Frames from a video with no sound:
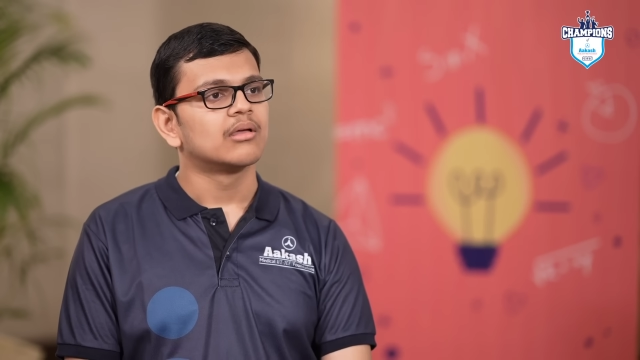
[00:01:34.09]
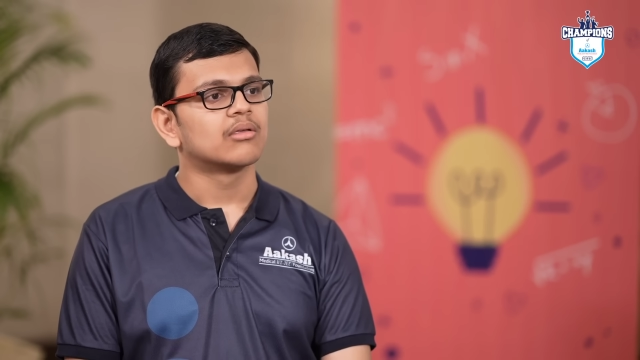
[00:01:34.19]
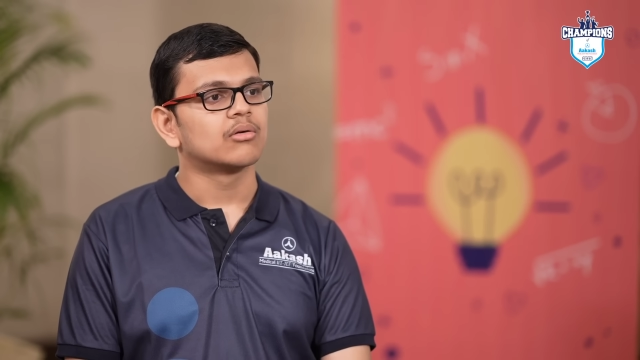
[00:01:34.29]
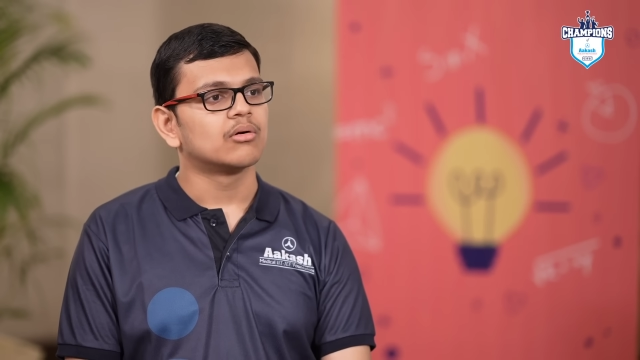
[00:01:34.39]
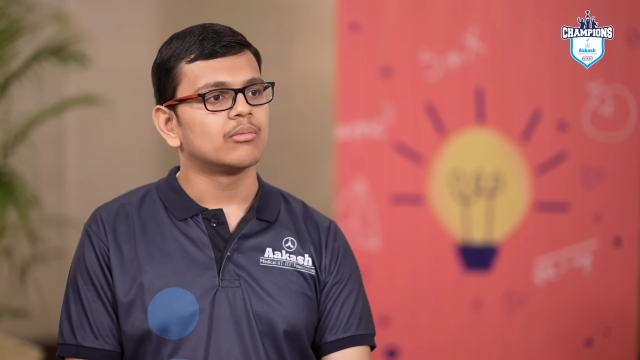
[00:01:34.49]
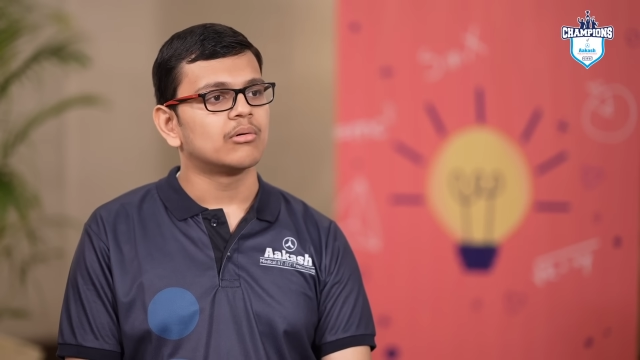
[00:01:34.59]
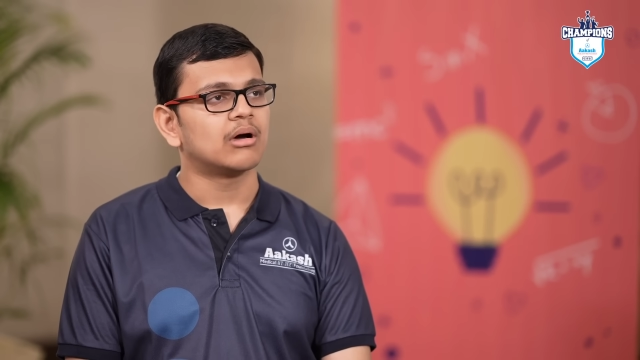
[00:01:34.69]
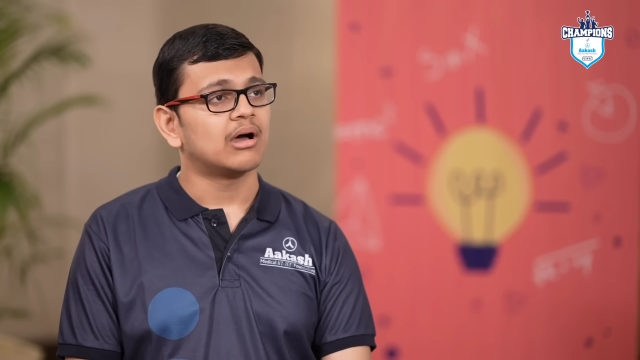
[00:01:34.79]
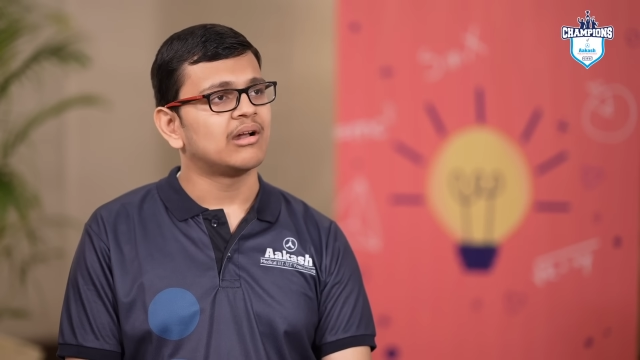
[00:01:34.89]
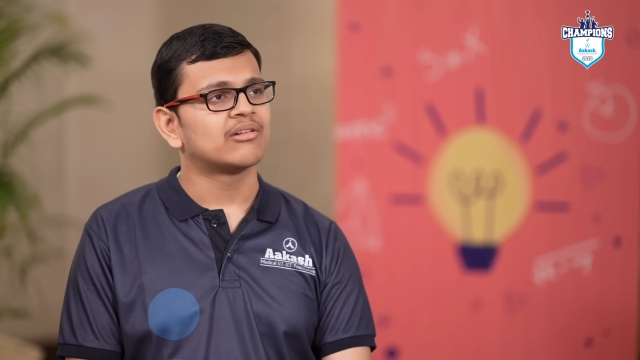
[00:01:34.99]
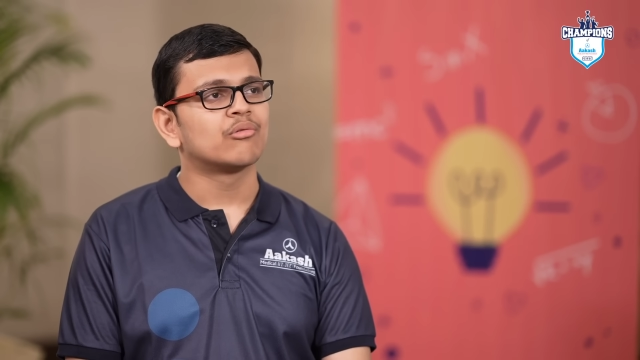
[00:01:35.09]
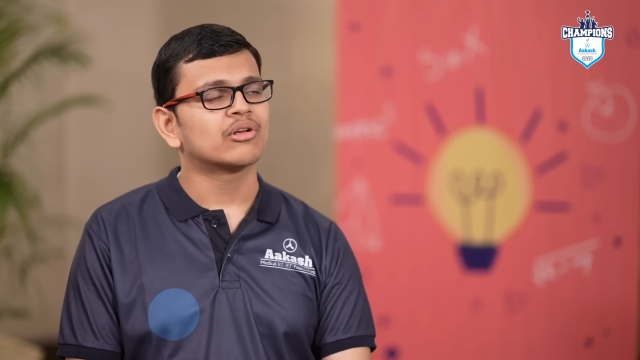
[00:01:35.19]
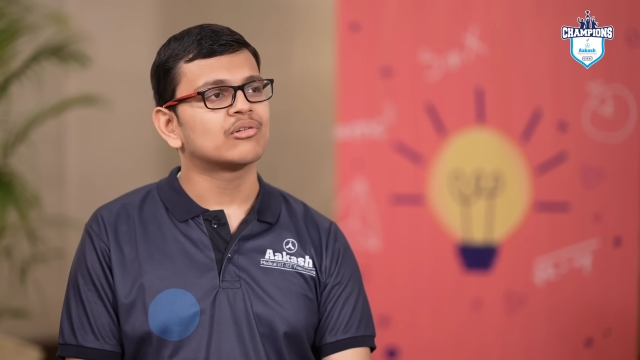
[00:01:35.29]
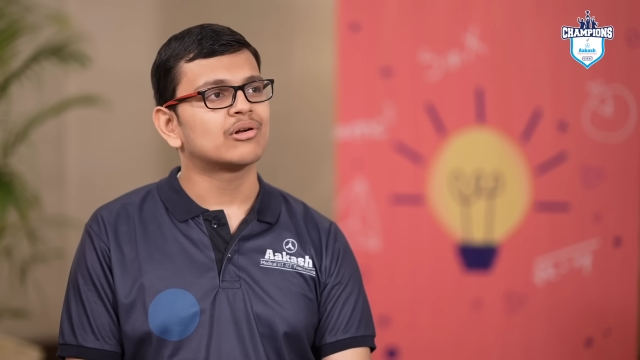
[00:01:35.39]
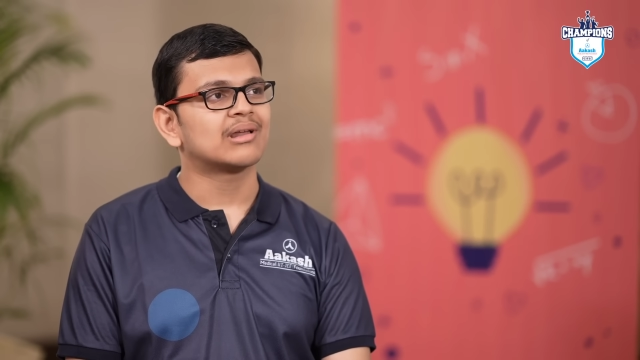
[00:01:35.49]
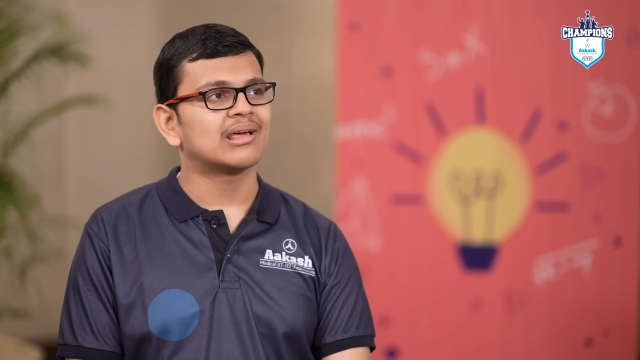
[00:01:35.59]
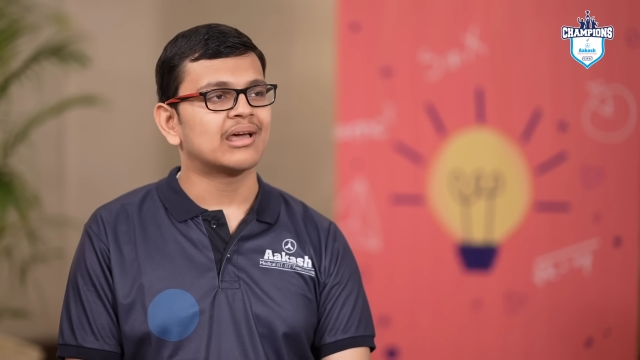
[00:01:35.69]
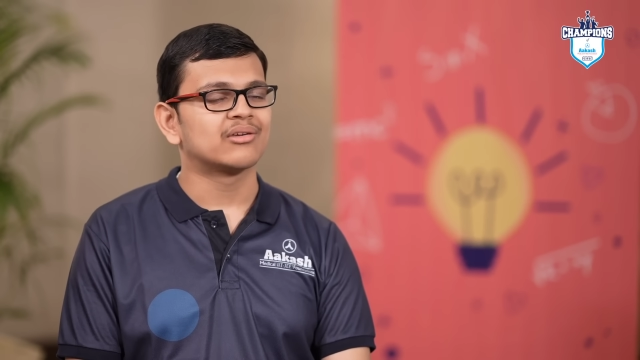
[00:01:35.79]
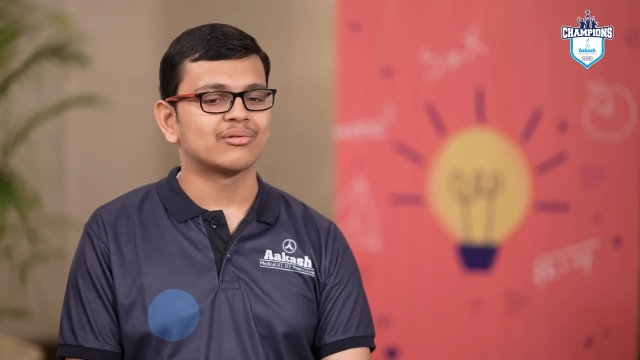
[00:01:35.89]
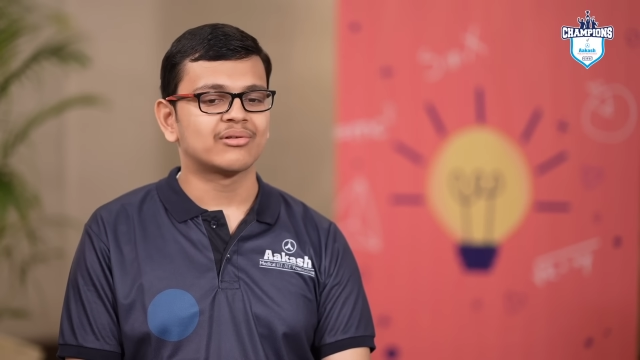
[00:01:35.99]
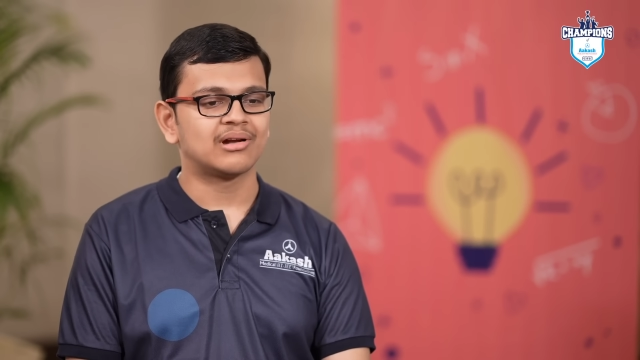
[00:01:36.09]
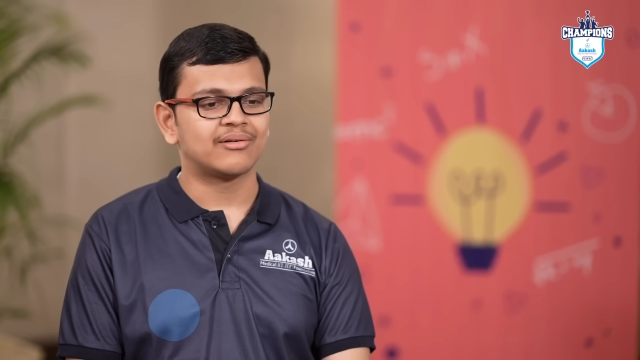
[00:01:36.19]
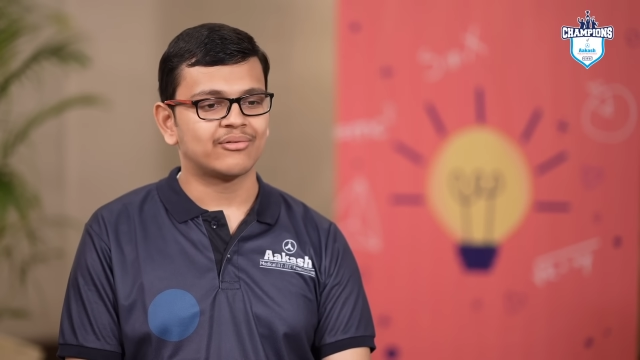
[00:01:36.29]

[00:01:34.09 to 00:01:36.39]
So it was not like I used to sit